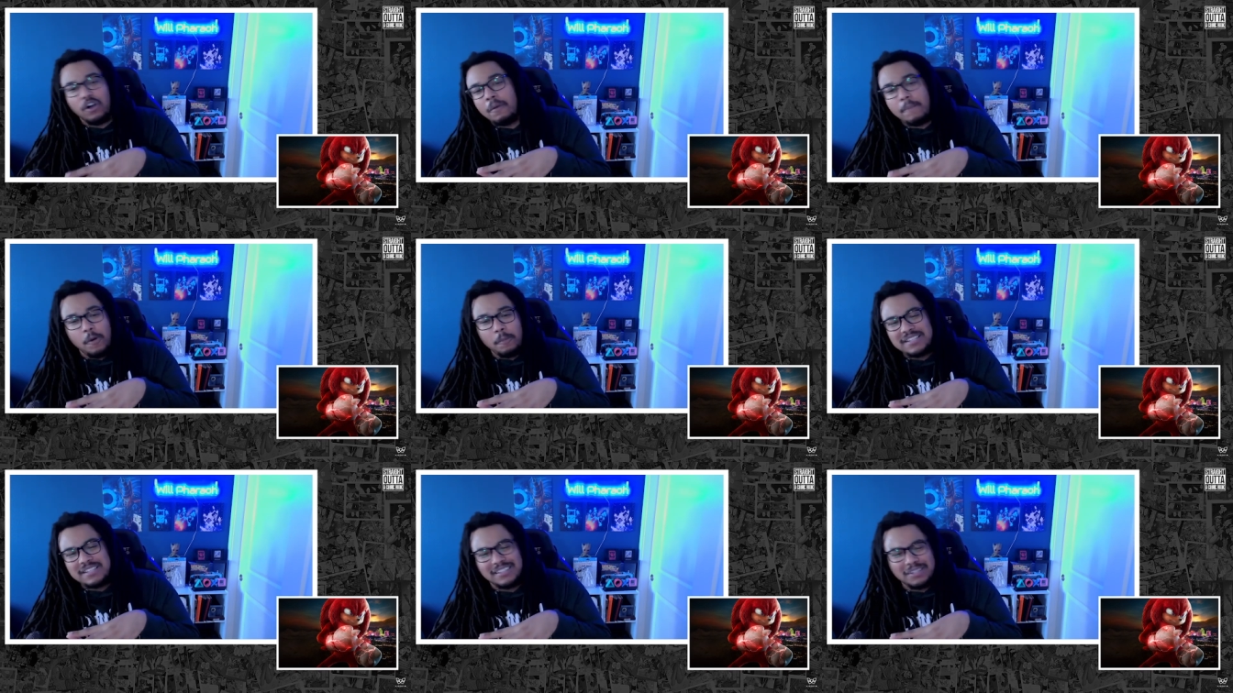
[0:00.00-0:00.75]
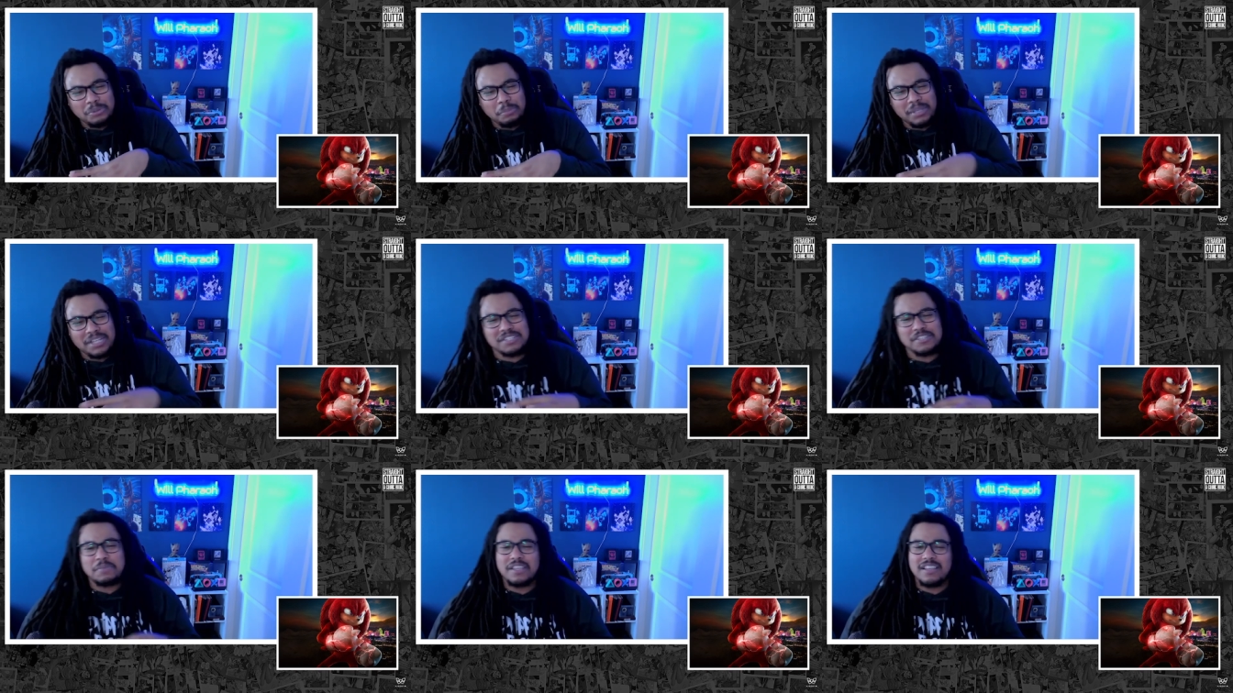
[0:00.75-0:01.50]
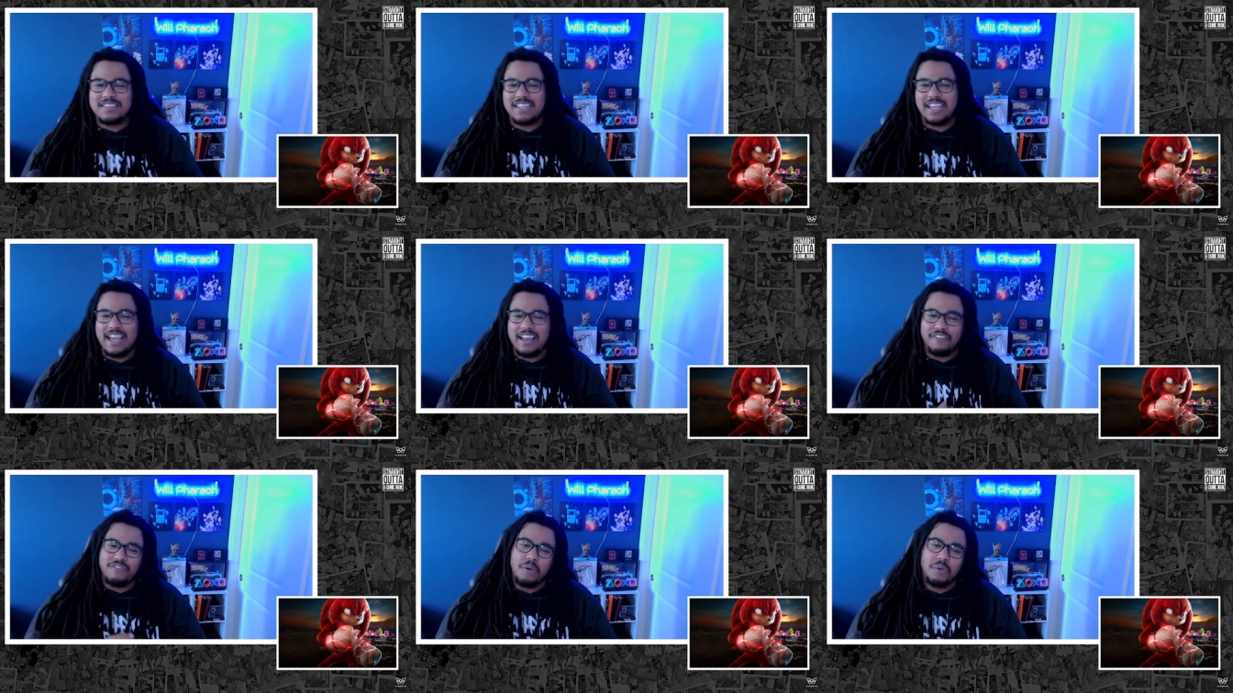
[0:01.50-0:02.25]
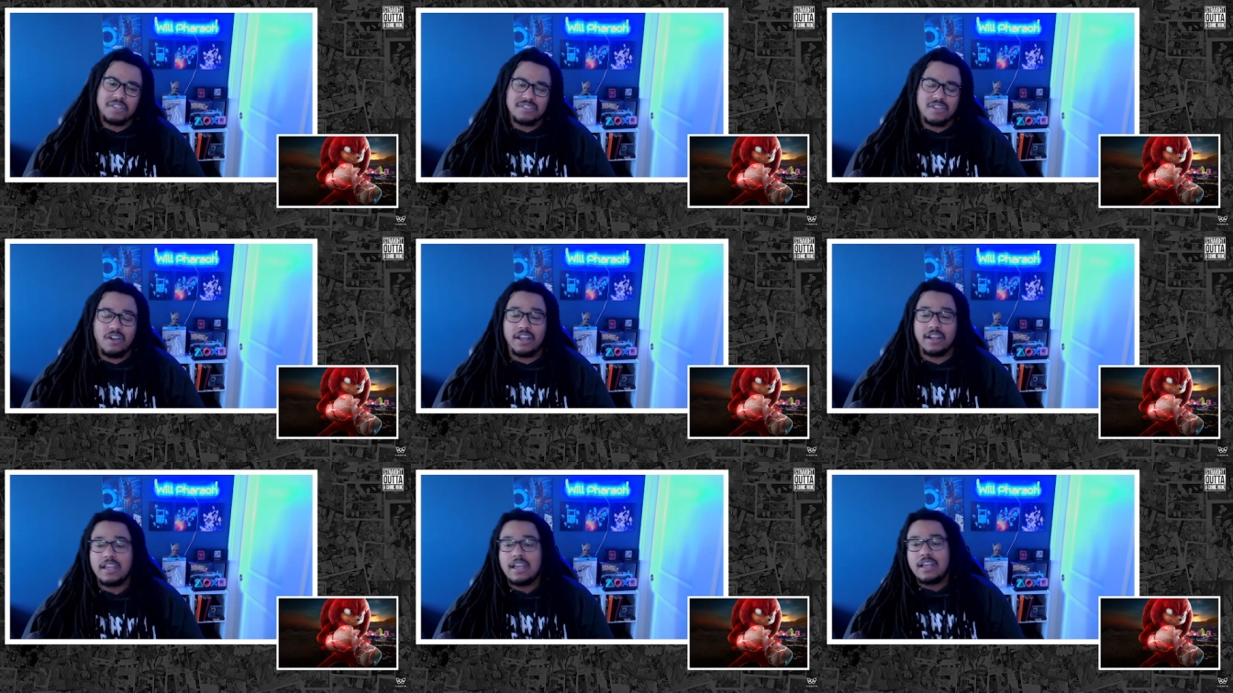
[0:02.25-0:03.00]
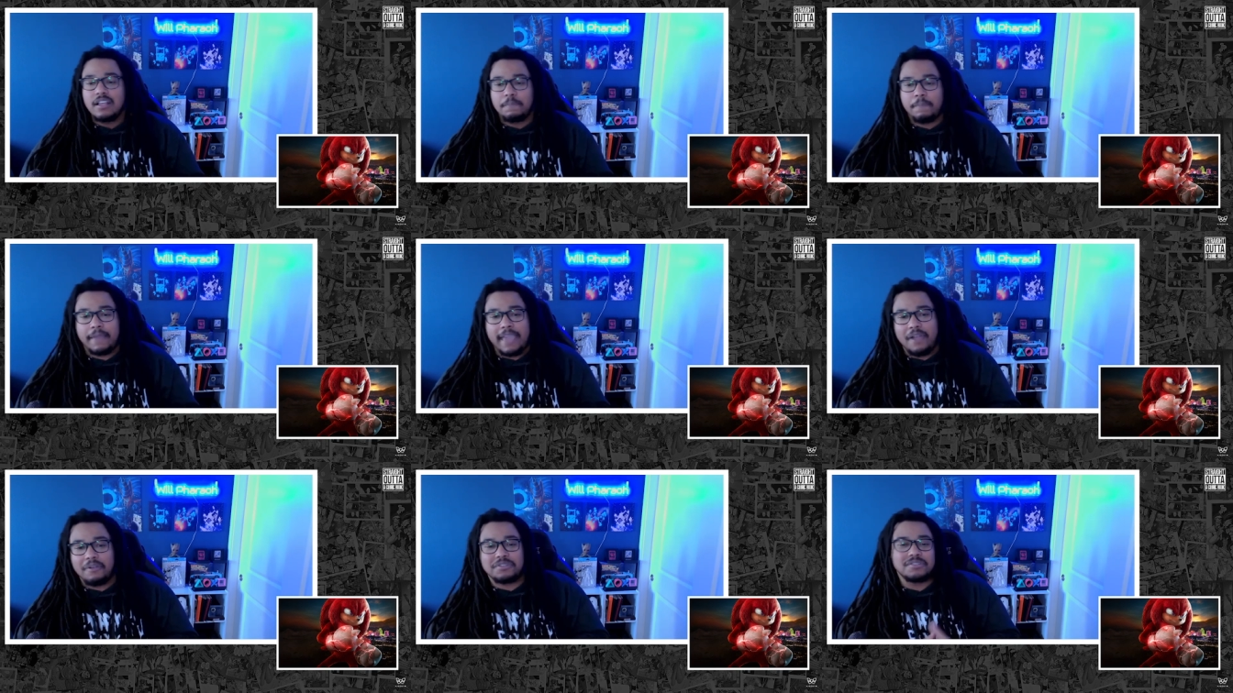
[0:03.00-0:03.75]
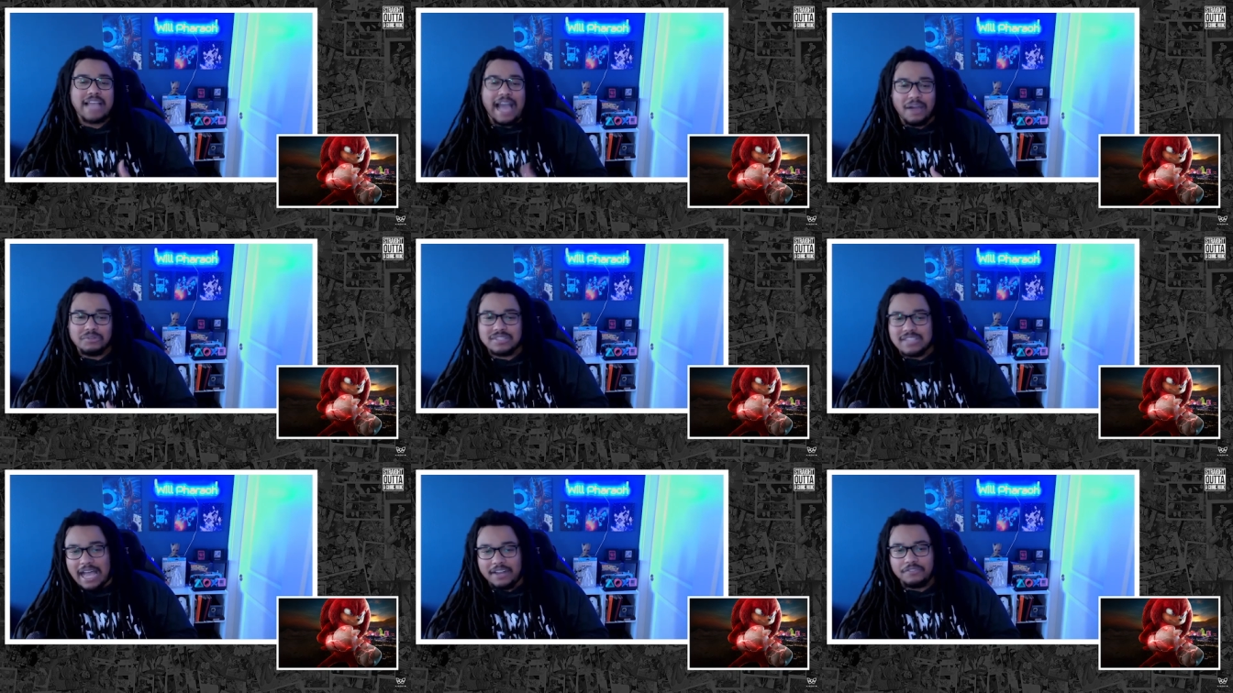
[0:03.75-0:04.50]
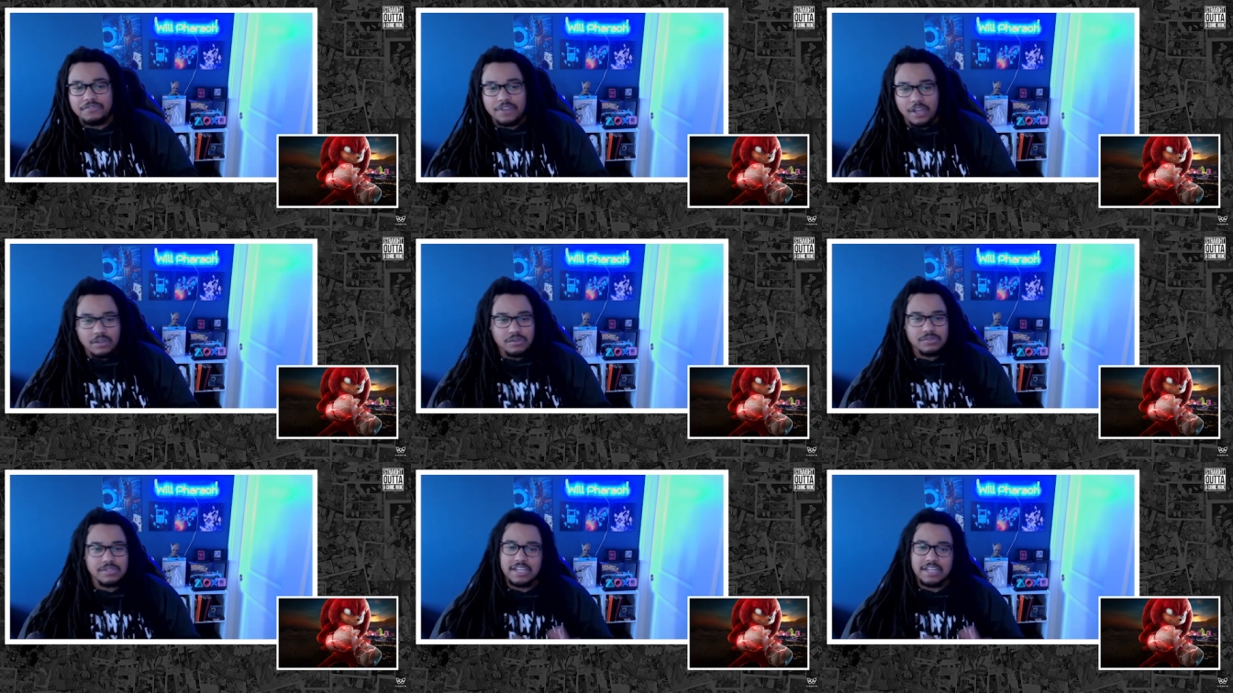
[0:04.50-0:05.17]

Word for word: moments a little bit, just because they kind of focus on characters outside of Knuckles.